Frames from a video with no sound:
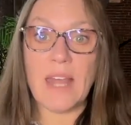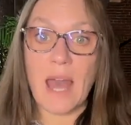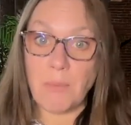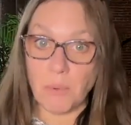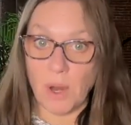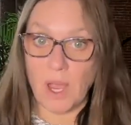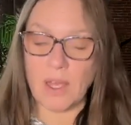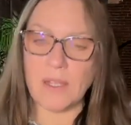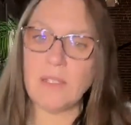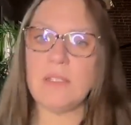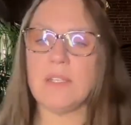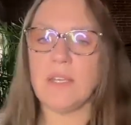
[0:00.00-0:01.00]
That
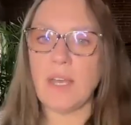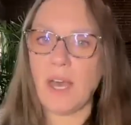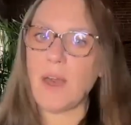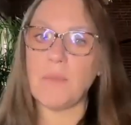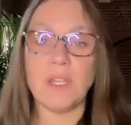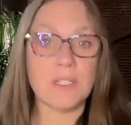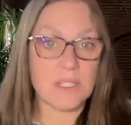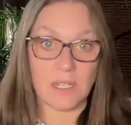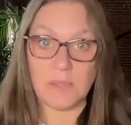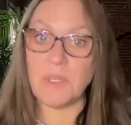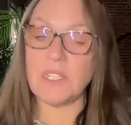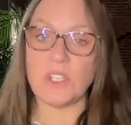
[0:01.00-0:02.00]
brand, um, it's going
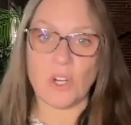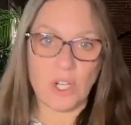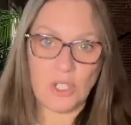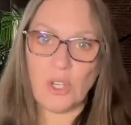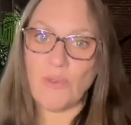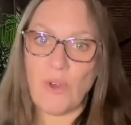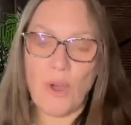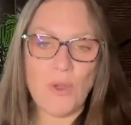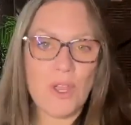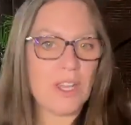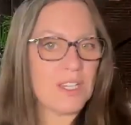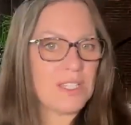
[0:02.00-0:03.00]
to be starting to grow.
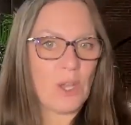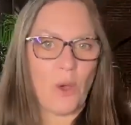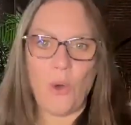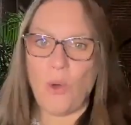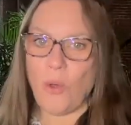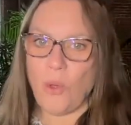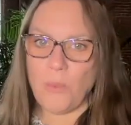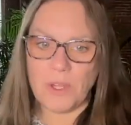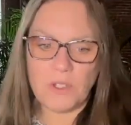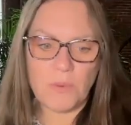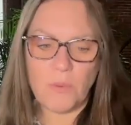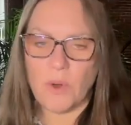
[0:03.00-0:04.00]
You're going to see a whole
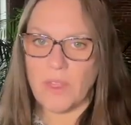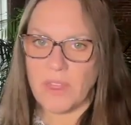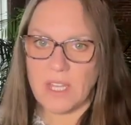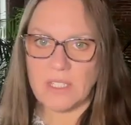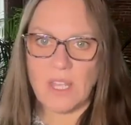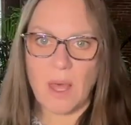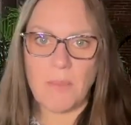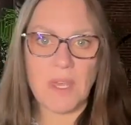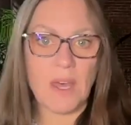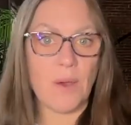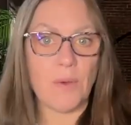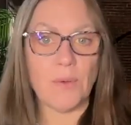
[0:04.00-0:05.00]
bunch of more things
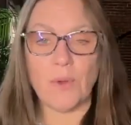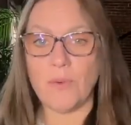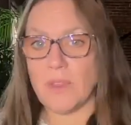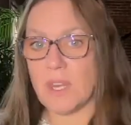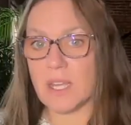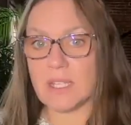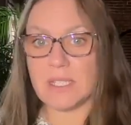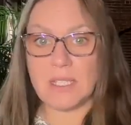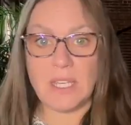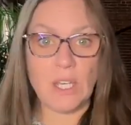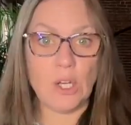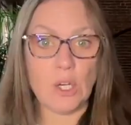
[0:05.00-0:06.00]
coming out over the next
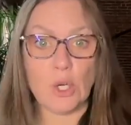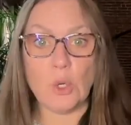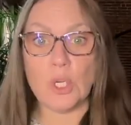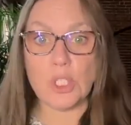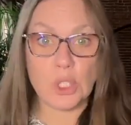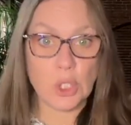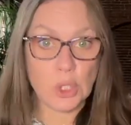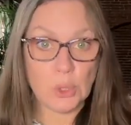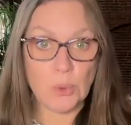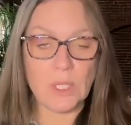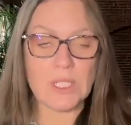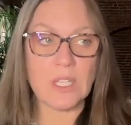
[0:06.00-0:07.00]
year or
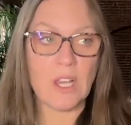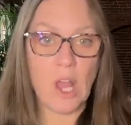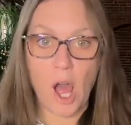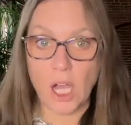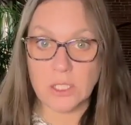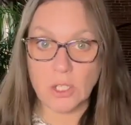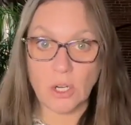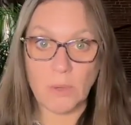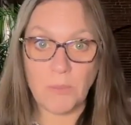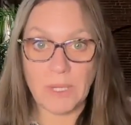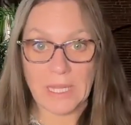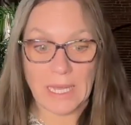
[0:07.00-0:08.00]
two. It's a long
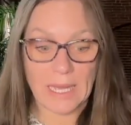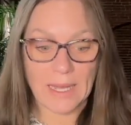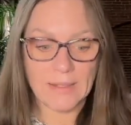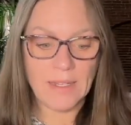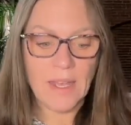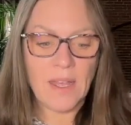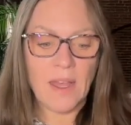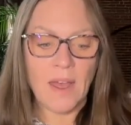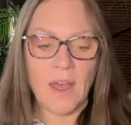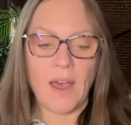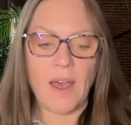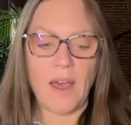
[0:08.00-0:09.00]
term plan.
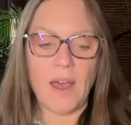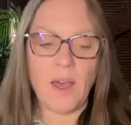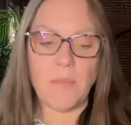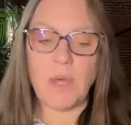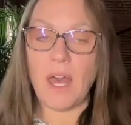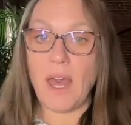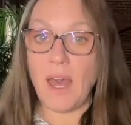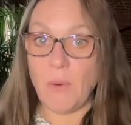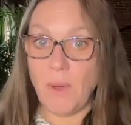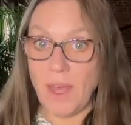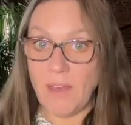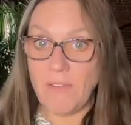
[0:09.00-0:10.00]
Um,
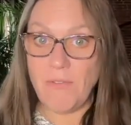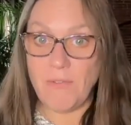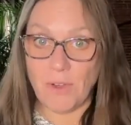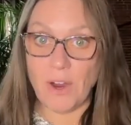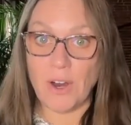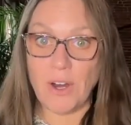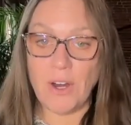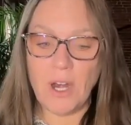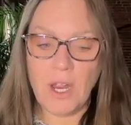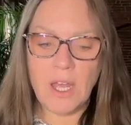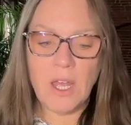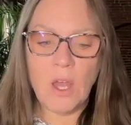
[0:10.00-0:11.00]

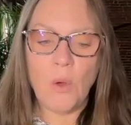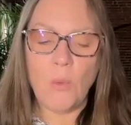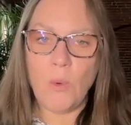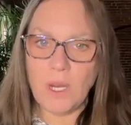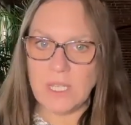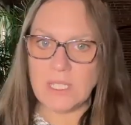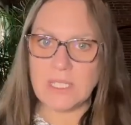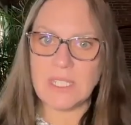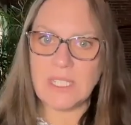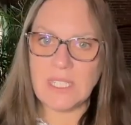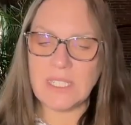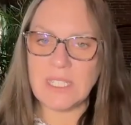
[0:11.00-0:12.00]
however, one of the
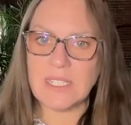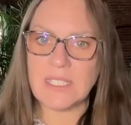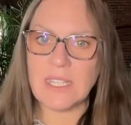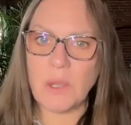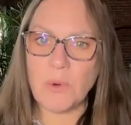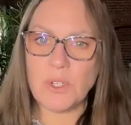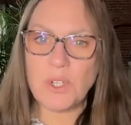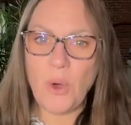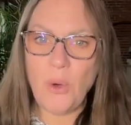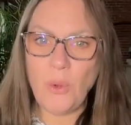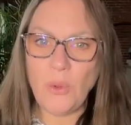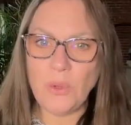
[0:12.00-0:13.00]
statistics that they were
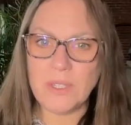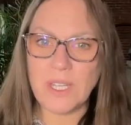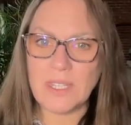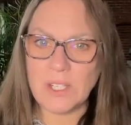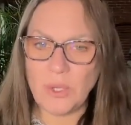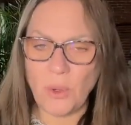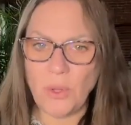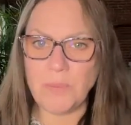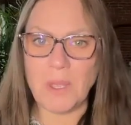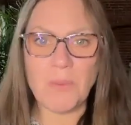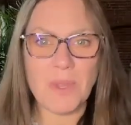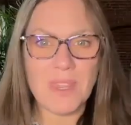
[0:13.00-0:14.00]
told that they told
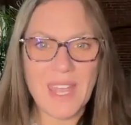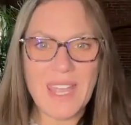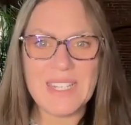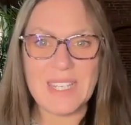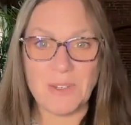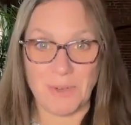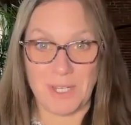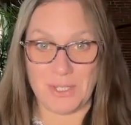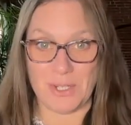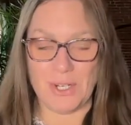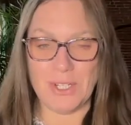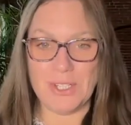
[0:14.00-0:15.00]
me when they did
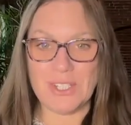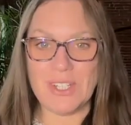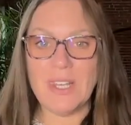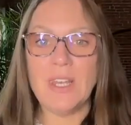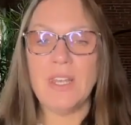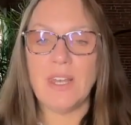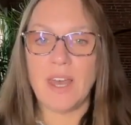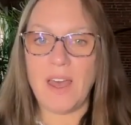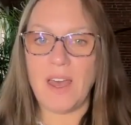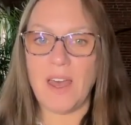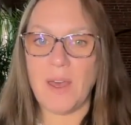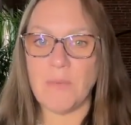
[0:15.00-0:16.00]
research
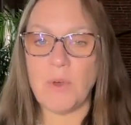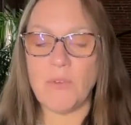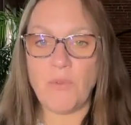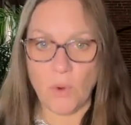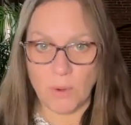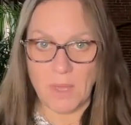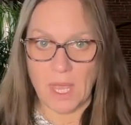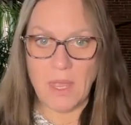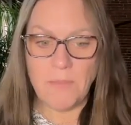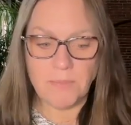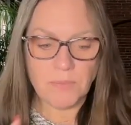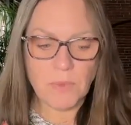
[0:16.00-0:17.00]
um, for
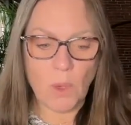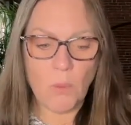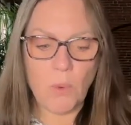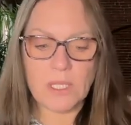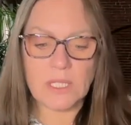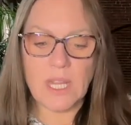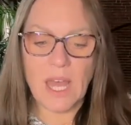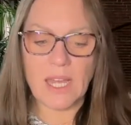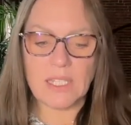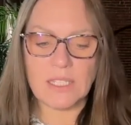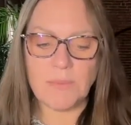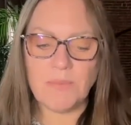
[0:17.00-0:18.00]
me was
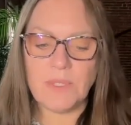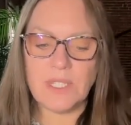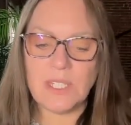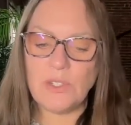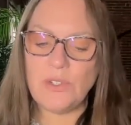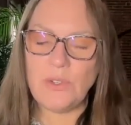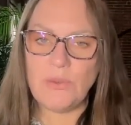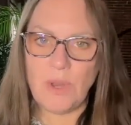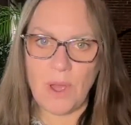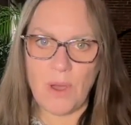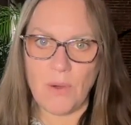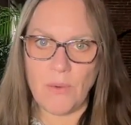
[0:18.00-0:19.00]
that did you
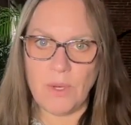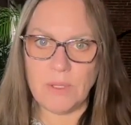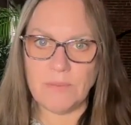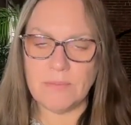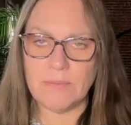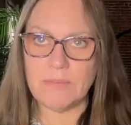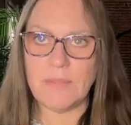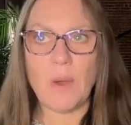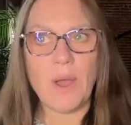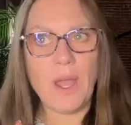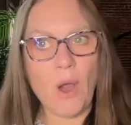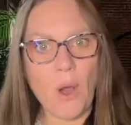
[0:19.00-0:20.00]
know? Now,
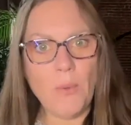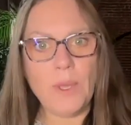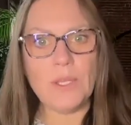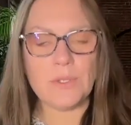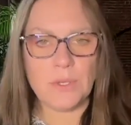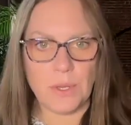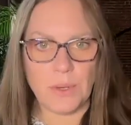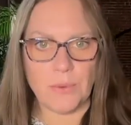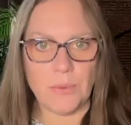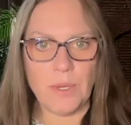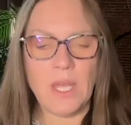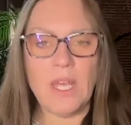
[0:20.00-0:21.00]
I always
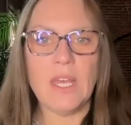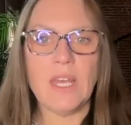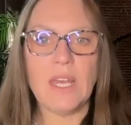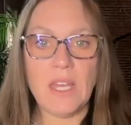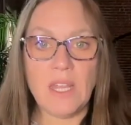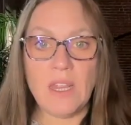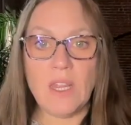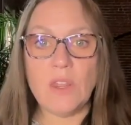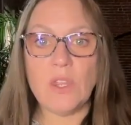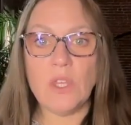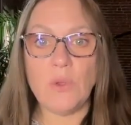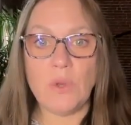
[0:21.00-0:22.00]
knew
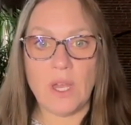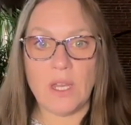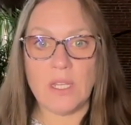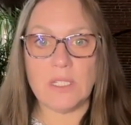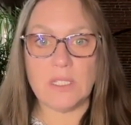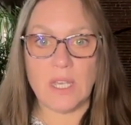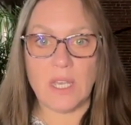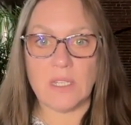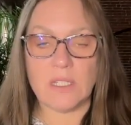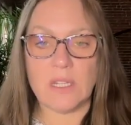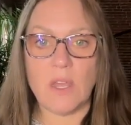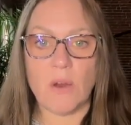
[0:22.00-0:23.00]
in the United
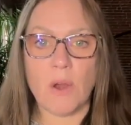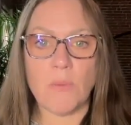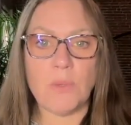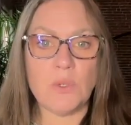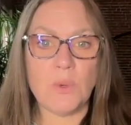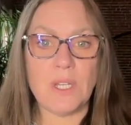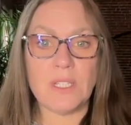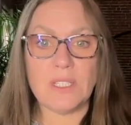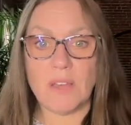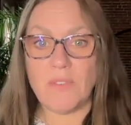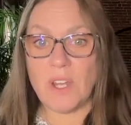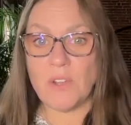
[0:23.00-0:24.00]
States, there are between
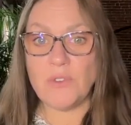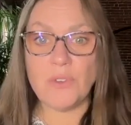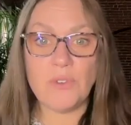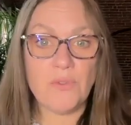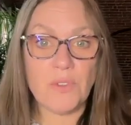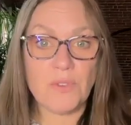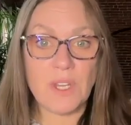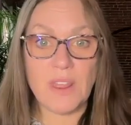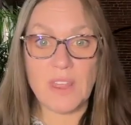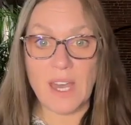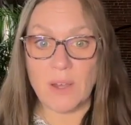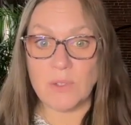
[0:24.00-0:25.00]

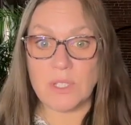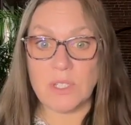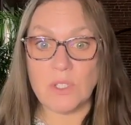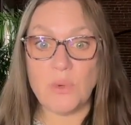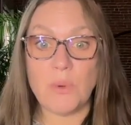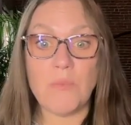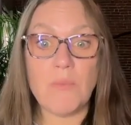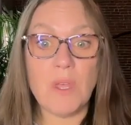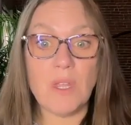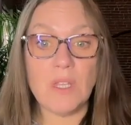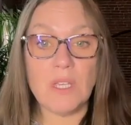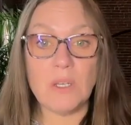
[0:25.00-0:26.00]
750,000 to a
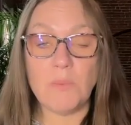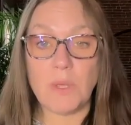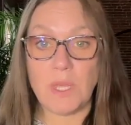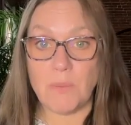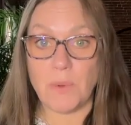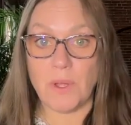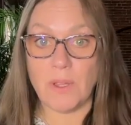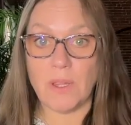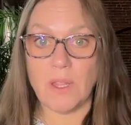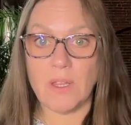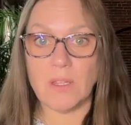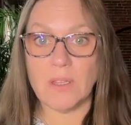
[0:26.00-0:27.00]
million
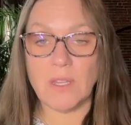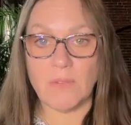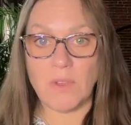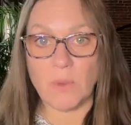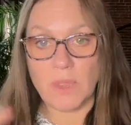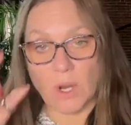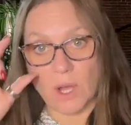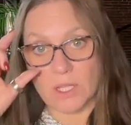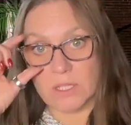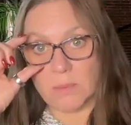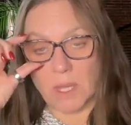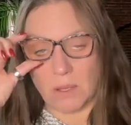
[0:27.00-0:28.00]
people living with an
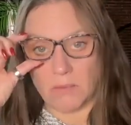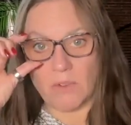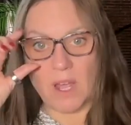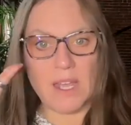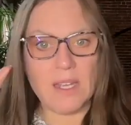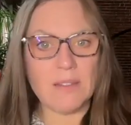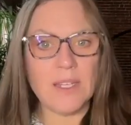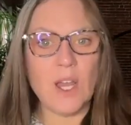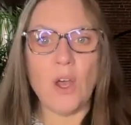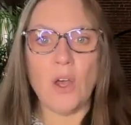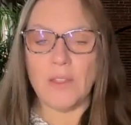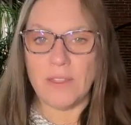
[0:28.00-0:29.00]
ostomy, right?
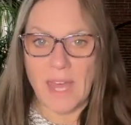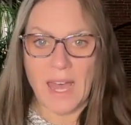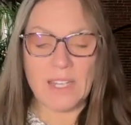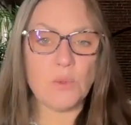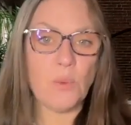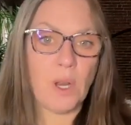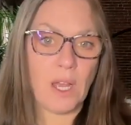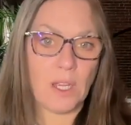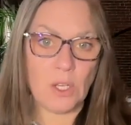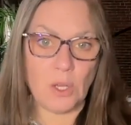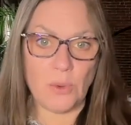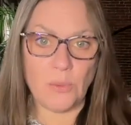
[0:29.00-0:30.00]
That's what I
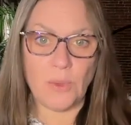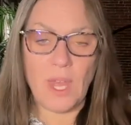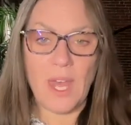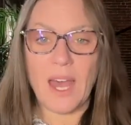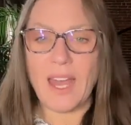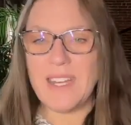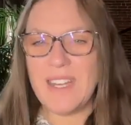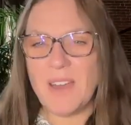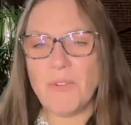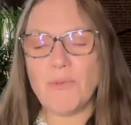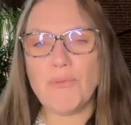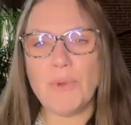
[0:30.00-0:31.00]
knew. I
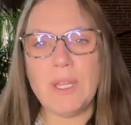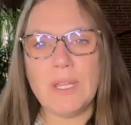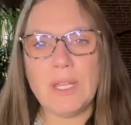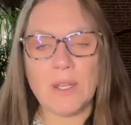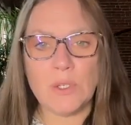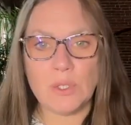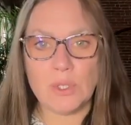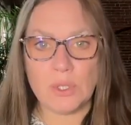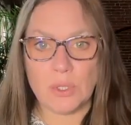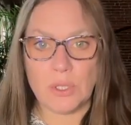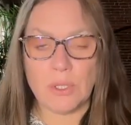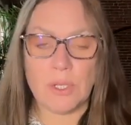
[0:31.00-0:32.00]
never really
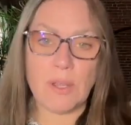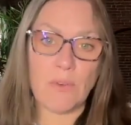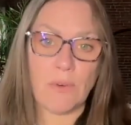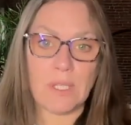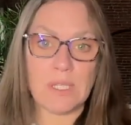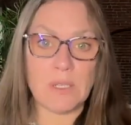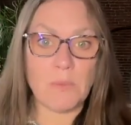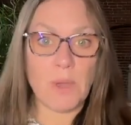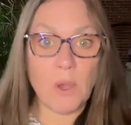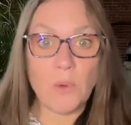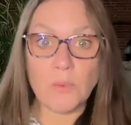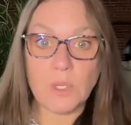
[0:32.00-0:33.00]
understood or never really did
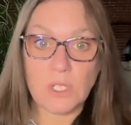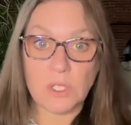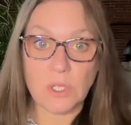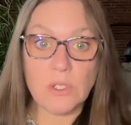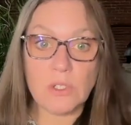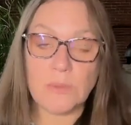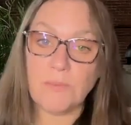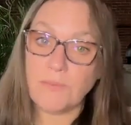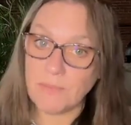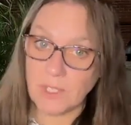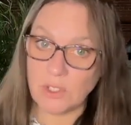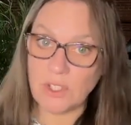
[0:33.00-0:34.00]
my own research,
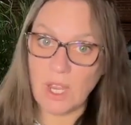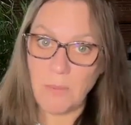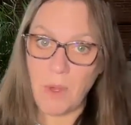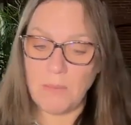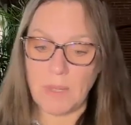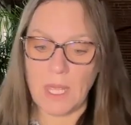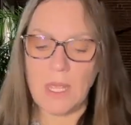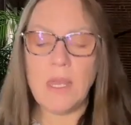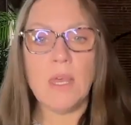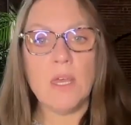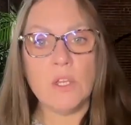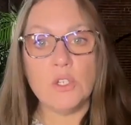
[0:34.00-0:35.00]
shame on
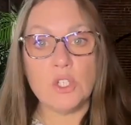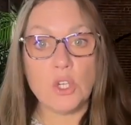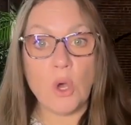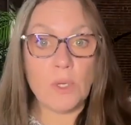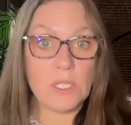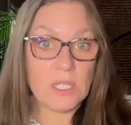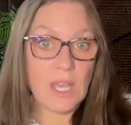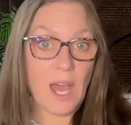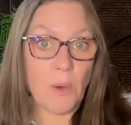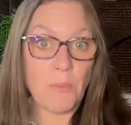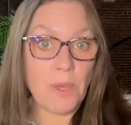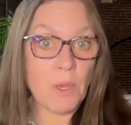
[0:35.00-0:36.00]
me, to go and see
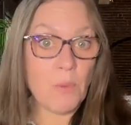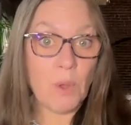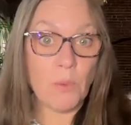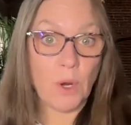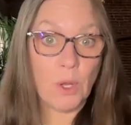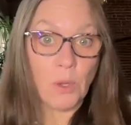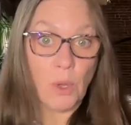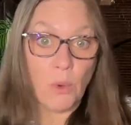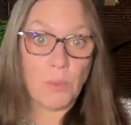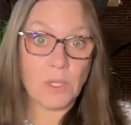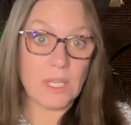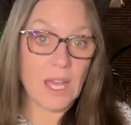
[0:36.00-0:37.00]
how big we were
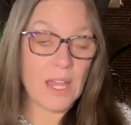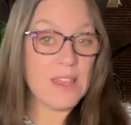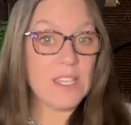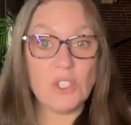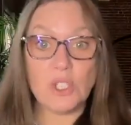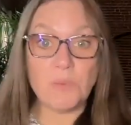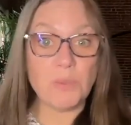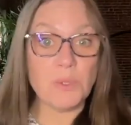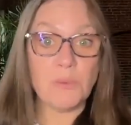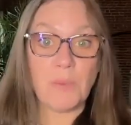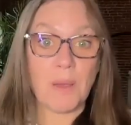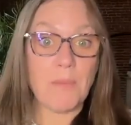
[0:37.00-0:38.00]
globally. And this just
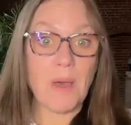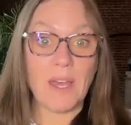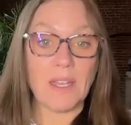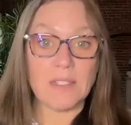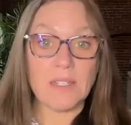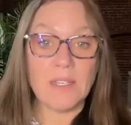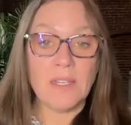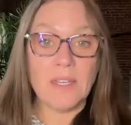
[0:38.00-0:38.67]
blew my mind.